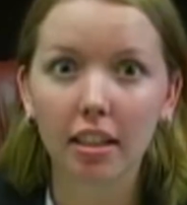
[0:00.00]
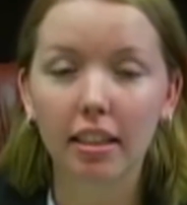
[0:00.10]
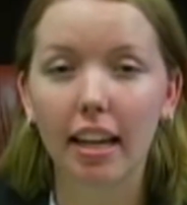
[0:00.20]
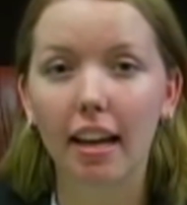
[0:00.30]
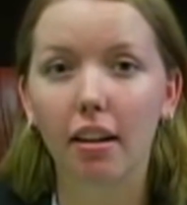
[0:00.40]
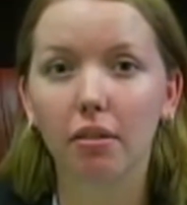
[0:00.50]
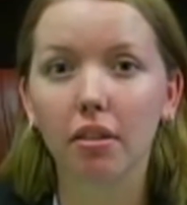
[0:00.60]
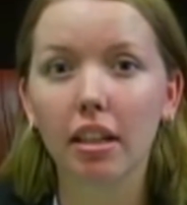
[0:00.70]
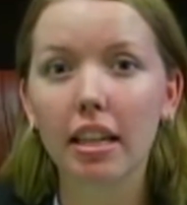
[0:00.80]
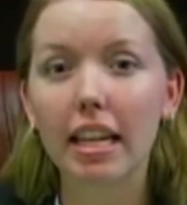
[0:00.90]
Now,
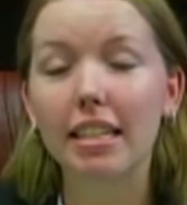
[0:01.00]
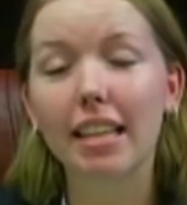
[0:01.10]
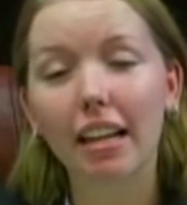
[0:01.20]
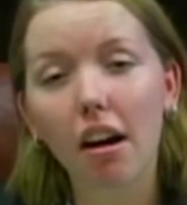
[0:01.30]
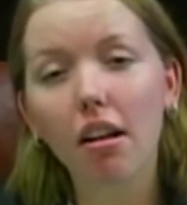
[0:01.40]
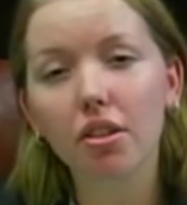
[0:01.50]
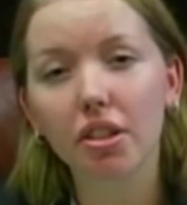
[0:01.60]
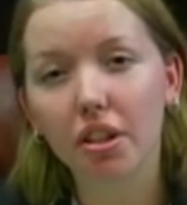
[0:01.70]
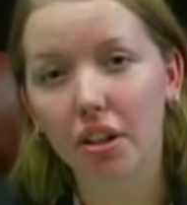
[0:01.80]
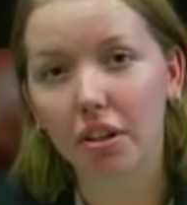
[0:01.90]
in psychology
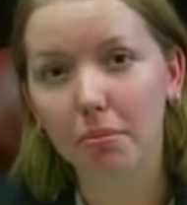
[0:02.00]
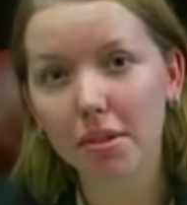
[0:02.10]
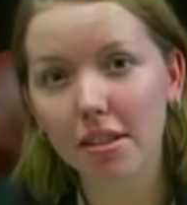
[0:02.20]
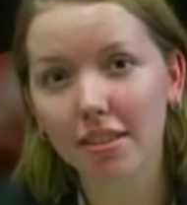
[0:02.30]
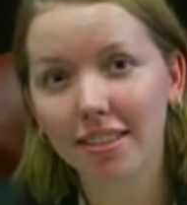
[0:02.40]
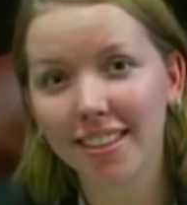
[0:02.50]
terms,